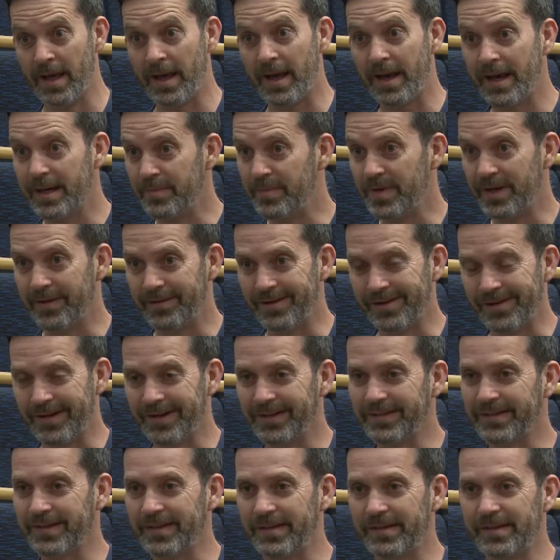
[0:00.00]

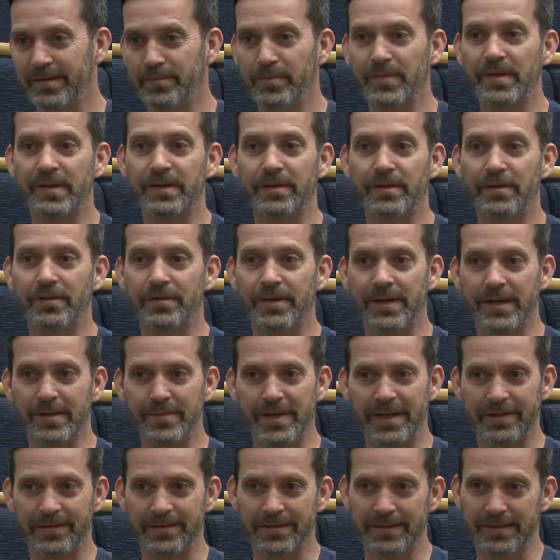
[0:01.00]
aperiodic systems in 3
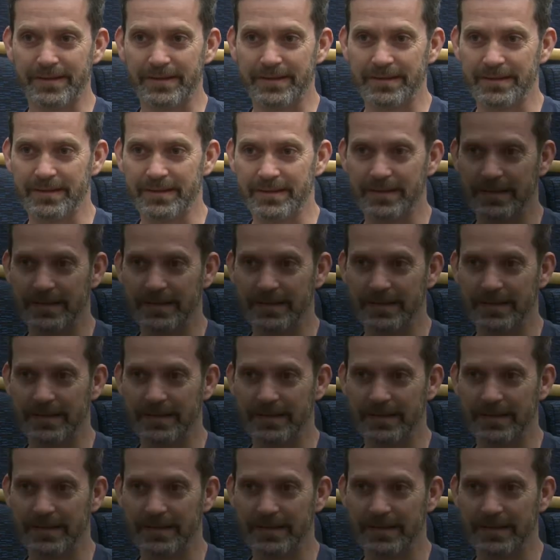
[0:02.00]
dimensions.